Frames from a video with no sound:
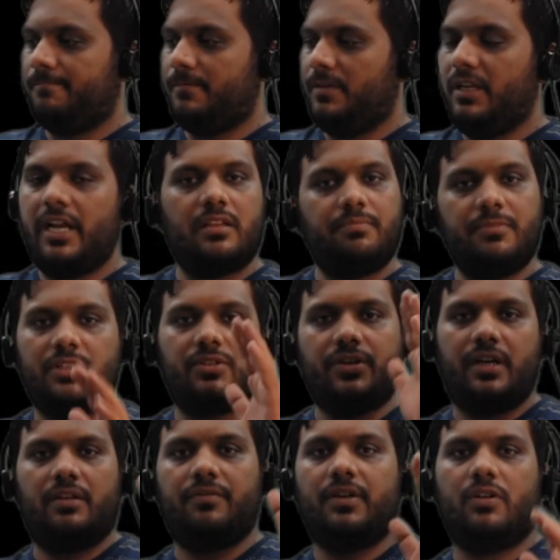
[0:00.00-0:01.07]
let me
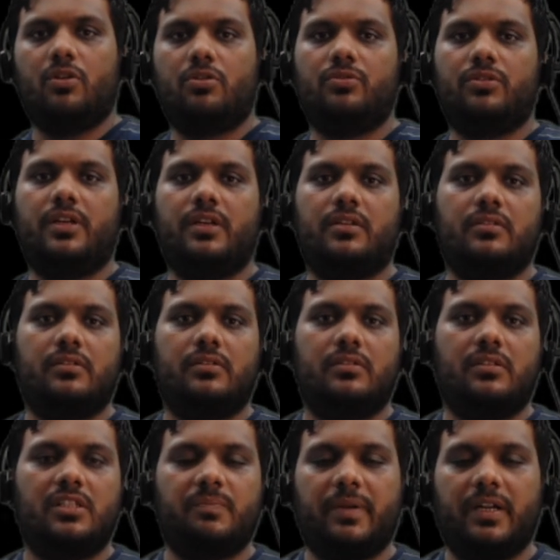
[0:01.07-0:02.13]
straight away go to the
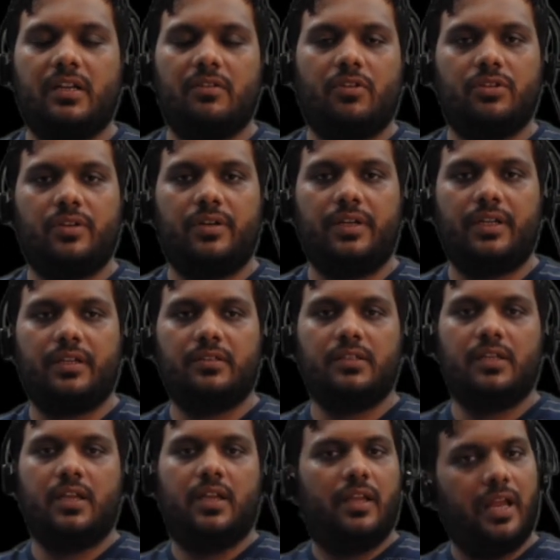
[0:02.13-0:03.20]
respective authority
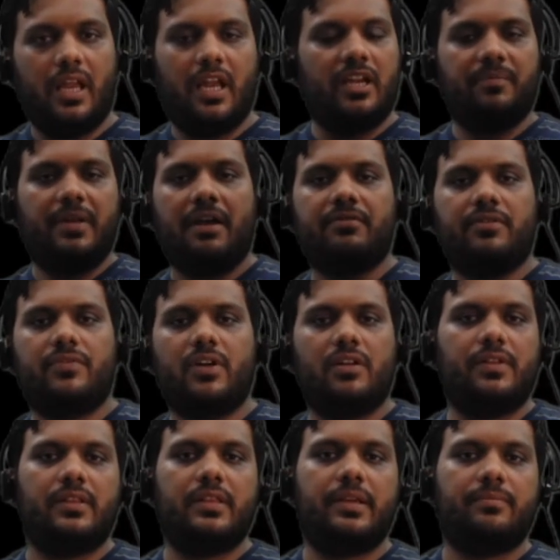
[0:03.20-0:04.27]
and let me have a word
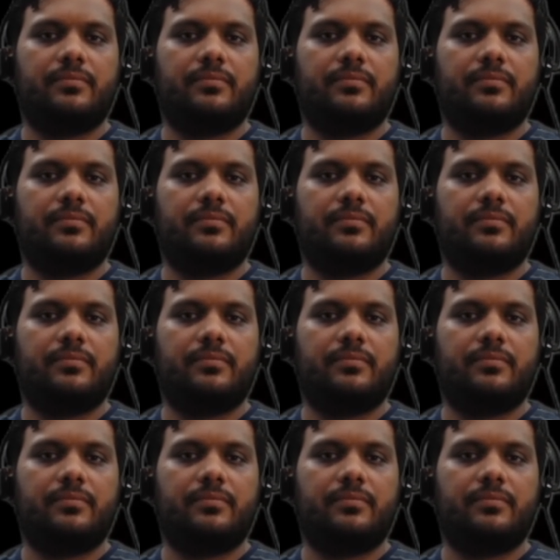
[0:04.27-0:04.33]
with them.